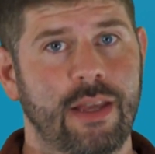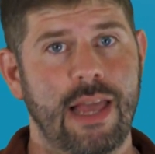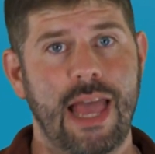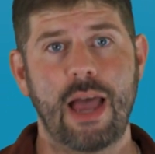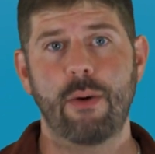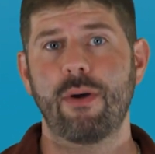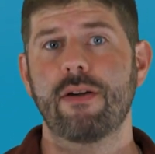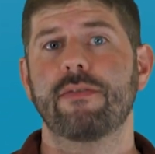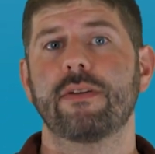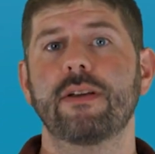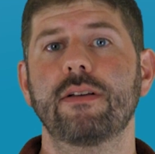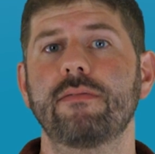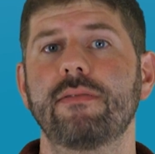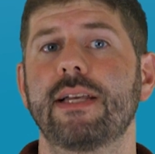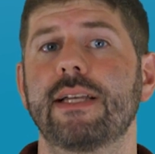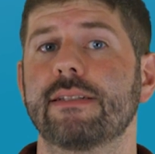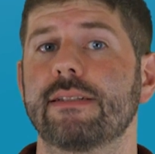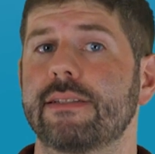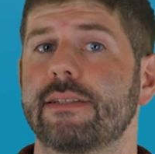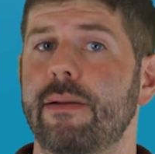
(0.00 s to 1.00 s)
However,
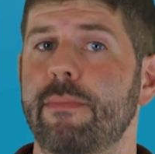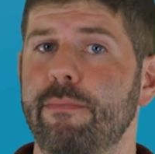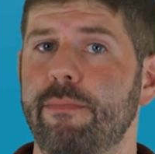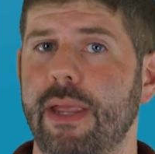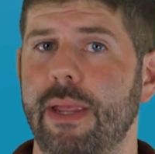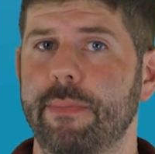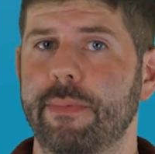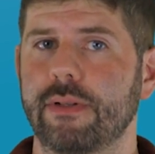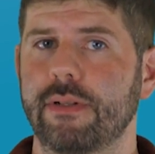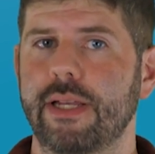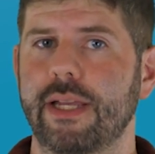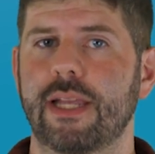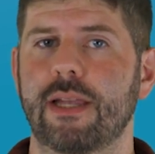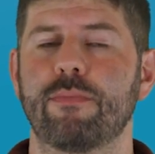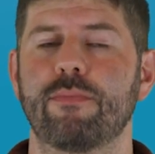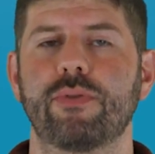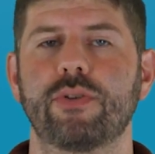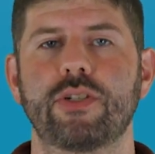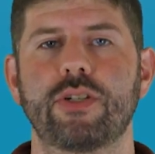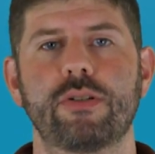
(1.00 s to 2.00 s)
in some people, it
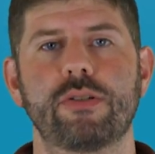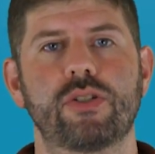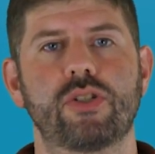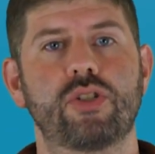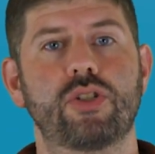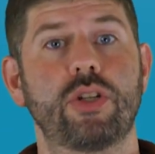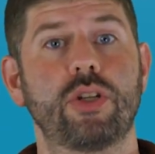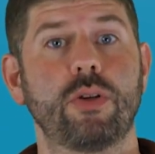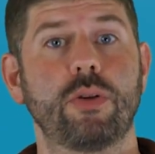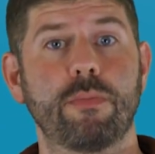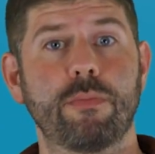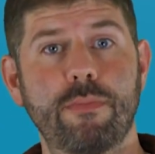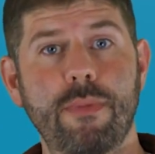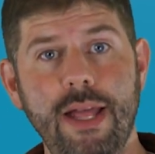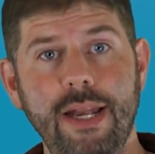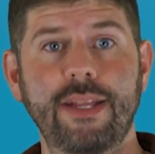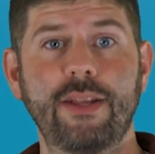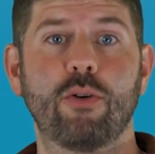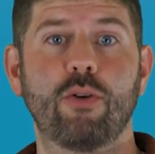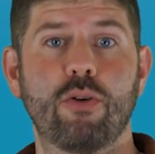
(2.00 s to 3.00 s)
can produce too
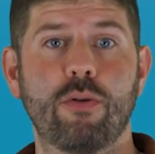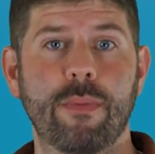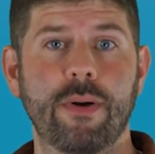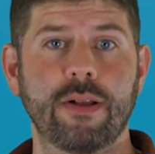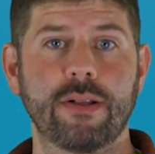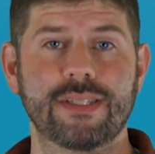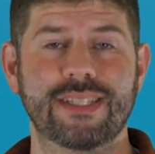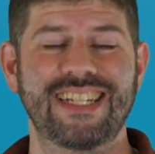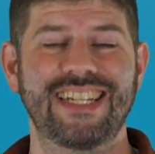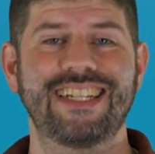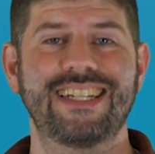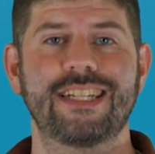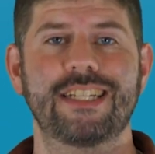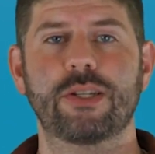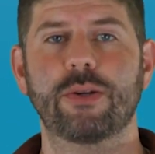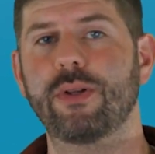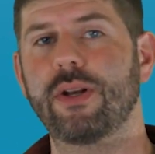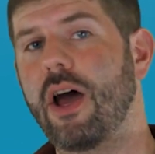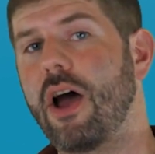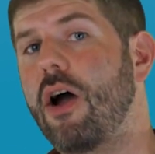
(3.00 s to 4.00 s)
many hormones leading
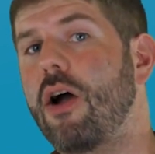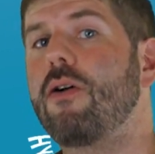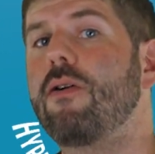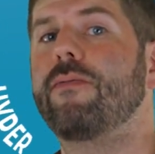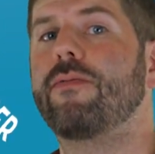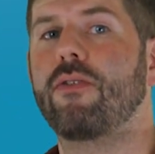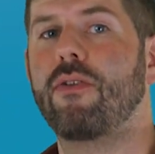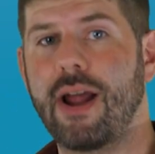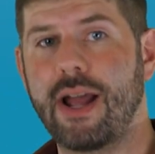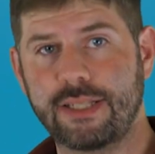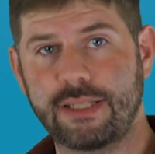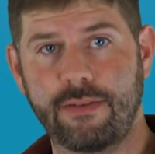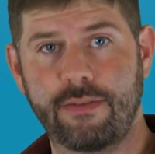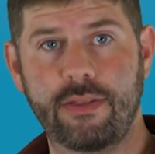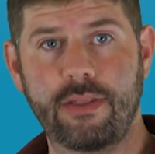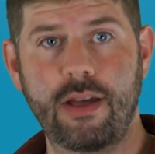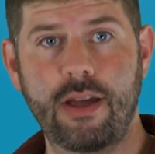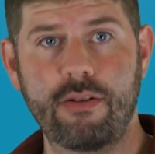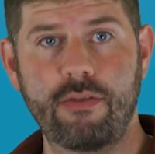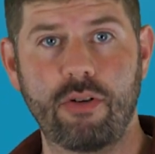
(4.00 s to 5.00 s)
to an overactive
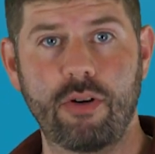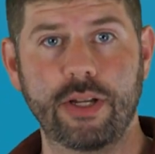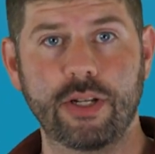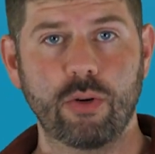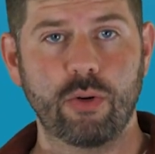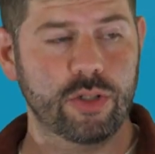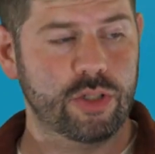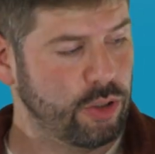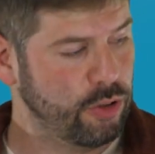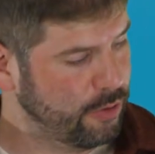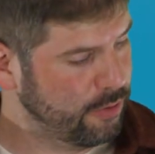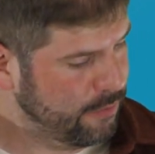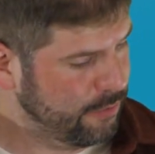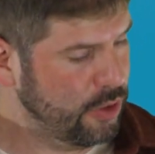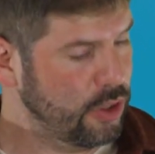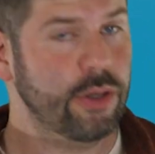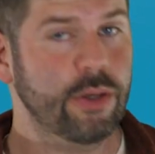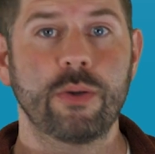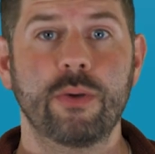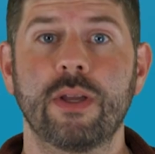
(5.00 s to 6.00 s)
thyroid or too
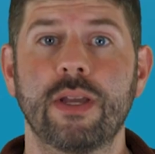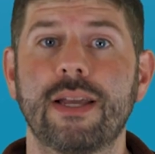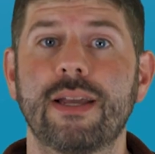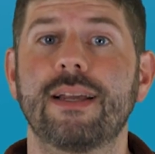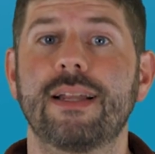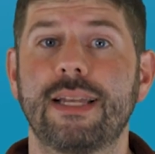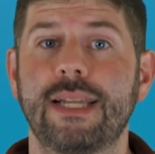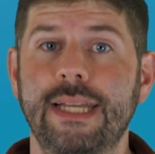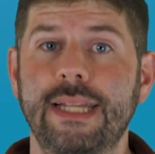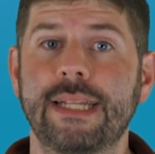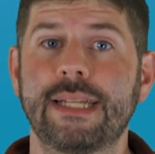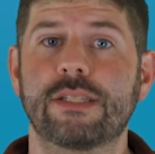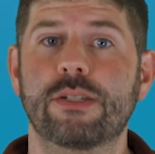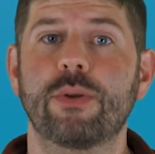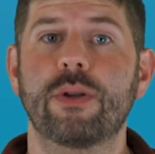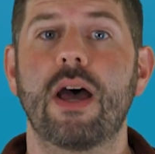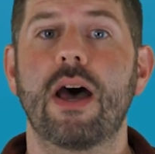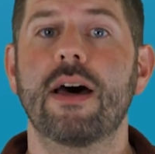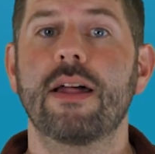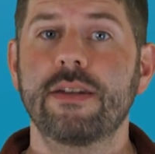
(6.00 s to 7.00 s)
few leading to
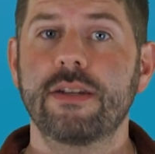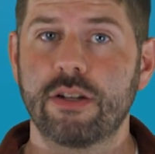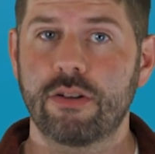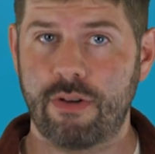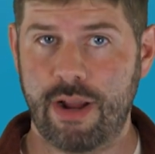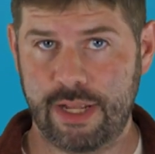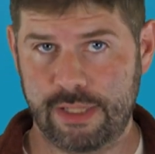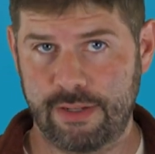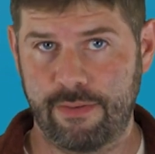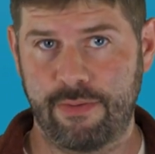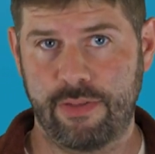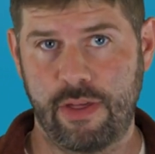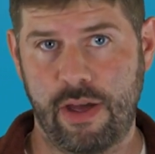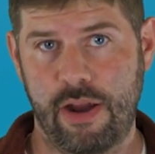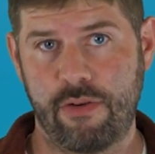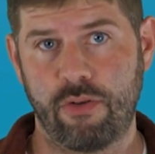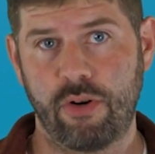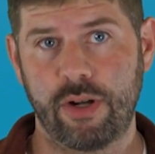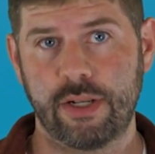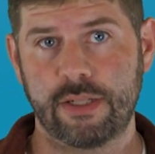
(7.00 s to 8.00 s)
an underactive
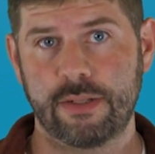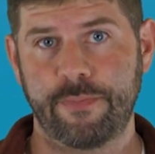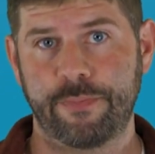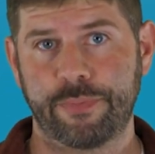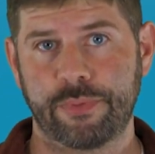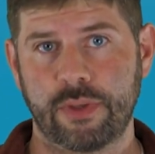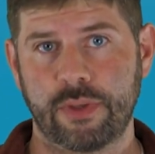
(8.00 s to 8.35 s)
thyroid.